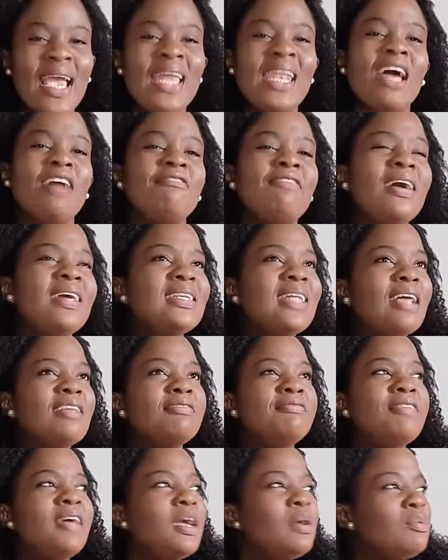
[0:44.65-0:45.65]
And I find
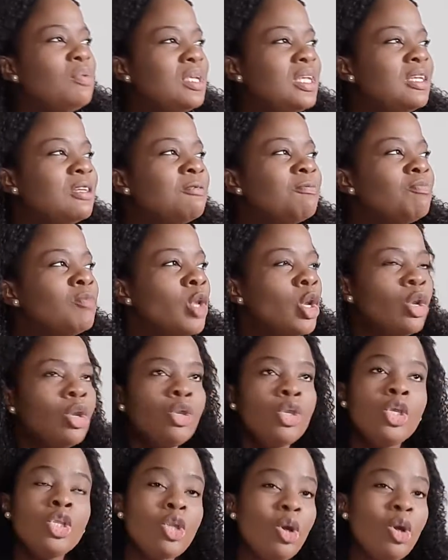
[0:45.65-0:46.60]
that very, you